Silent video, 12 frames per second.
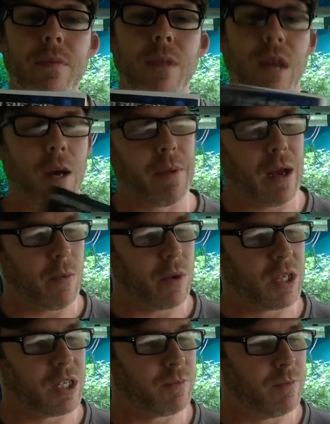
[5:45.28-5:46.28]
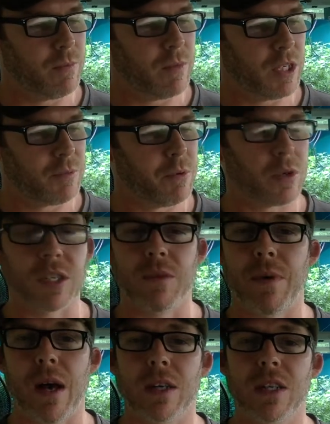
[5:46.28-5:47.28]
what this book is
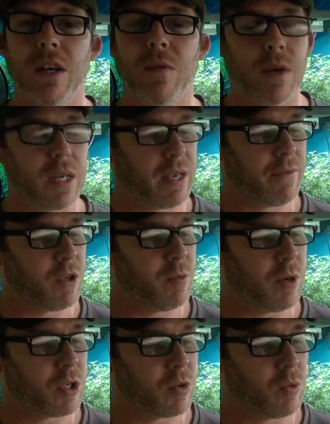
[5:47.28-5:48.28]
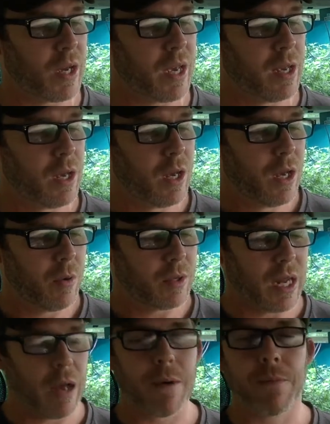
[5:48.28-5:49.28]
about, because I don't want to give too much away,
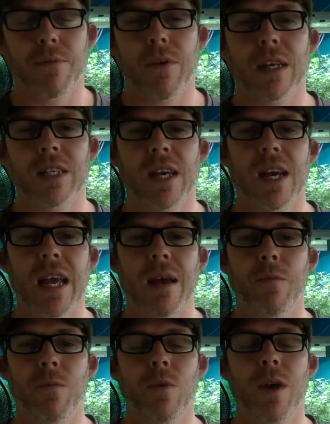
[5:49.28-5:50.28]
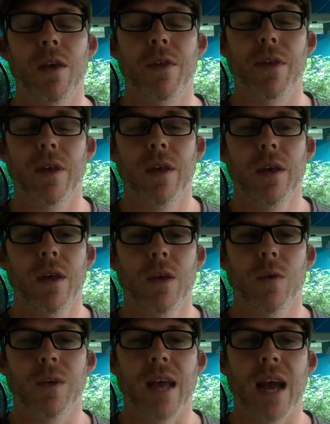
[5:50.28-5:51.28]
was how impressed I am with
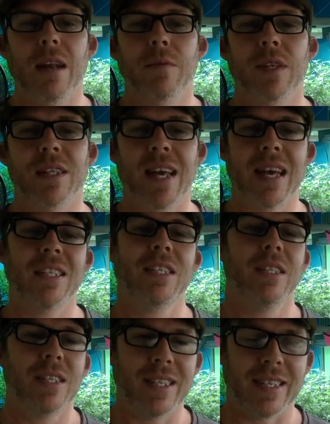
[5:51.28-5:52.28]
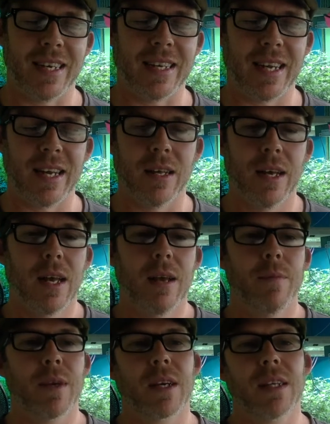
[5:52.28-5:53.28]
Adam's attention to detail,
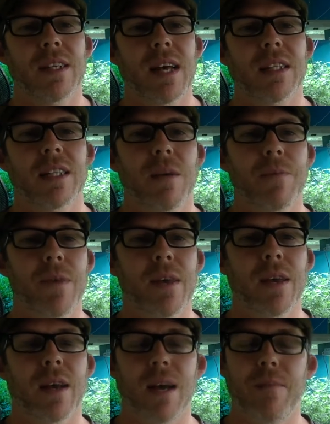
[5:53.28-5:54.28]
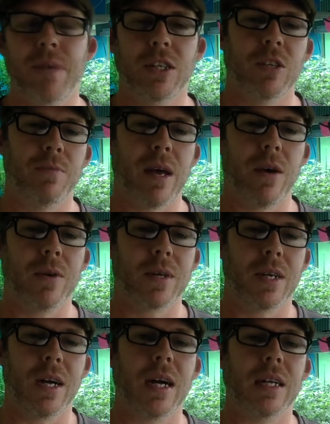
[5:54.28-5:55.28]
because that's something I bitch
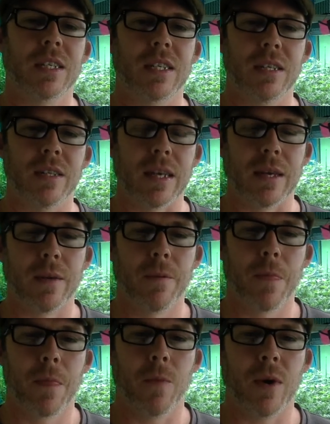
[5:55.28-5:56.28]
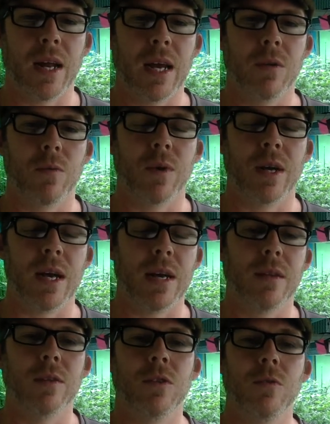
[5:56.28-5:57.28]
about constantly when I
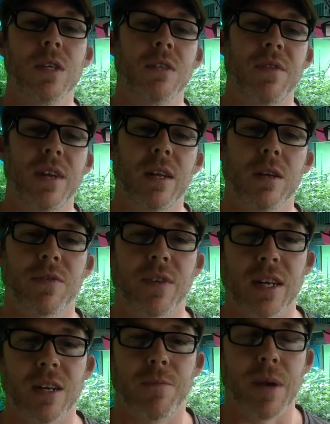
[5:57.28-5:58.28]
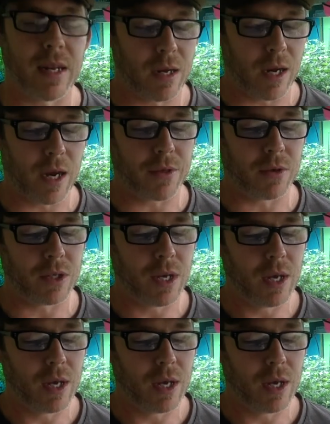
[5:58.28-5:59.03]
do these videos for independent authors.